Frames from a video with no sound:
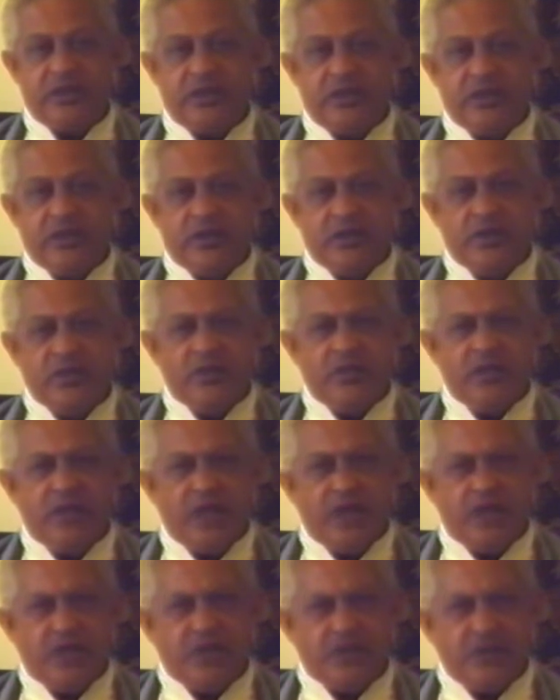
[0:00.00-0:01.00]

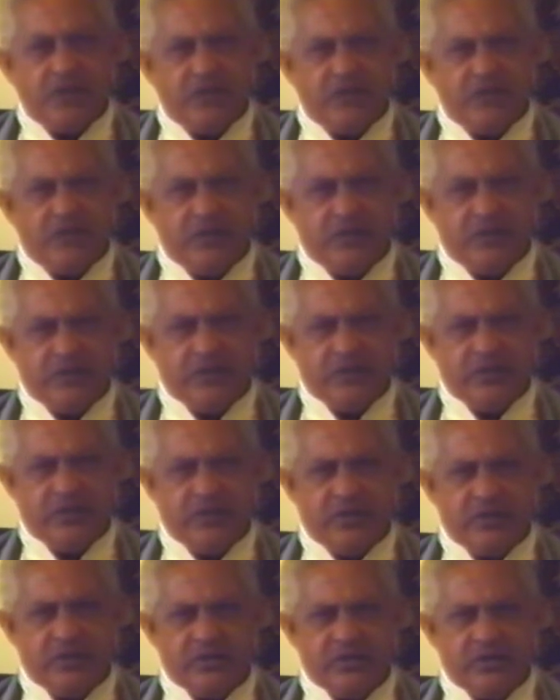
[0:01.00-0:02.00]
without effort, are
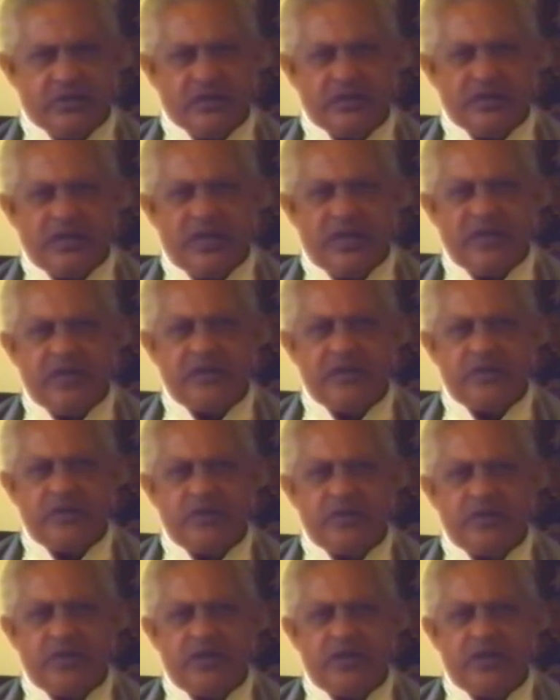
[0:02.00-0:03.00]
gathered
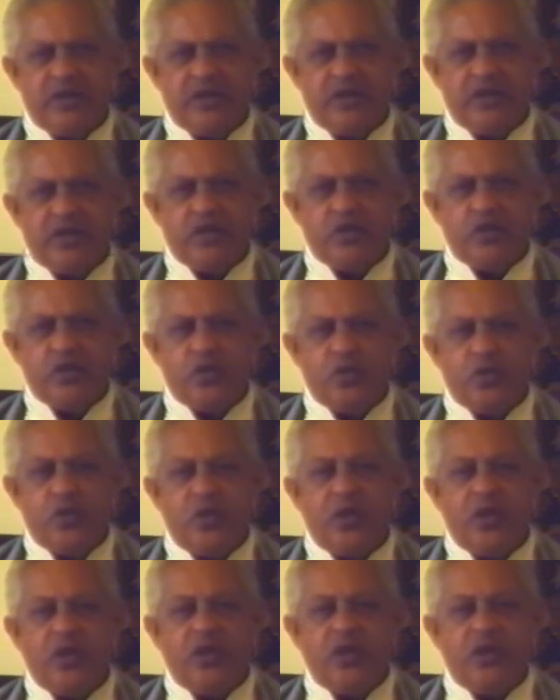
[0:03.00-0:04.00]
together into
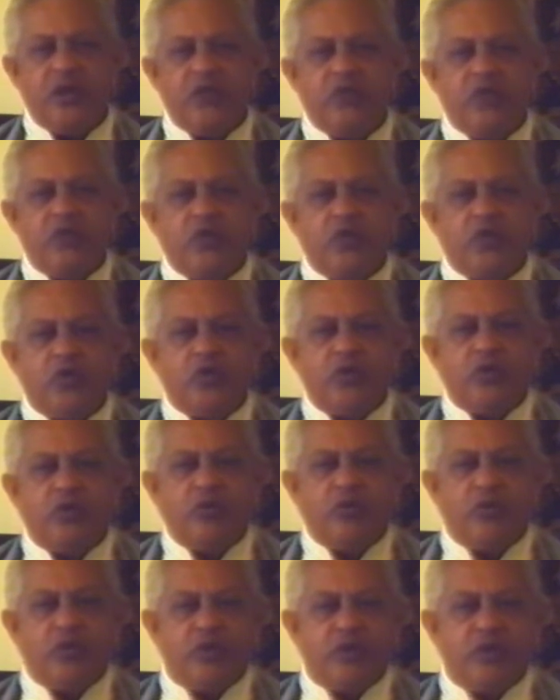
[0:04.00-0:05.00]
one focal
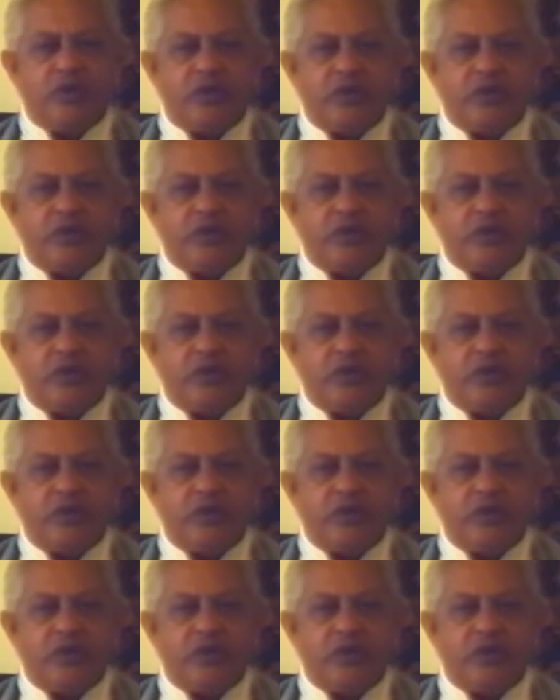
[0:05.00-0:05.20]
point.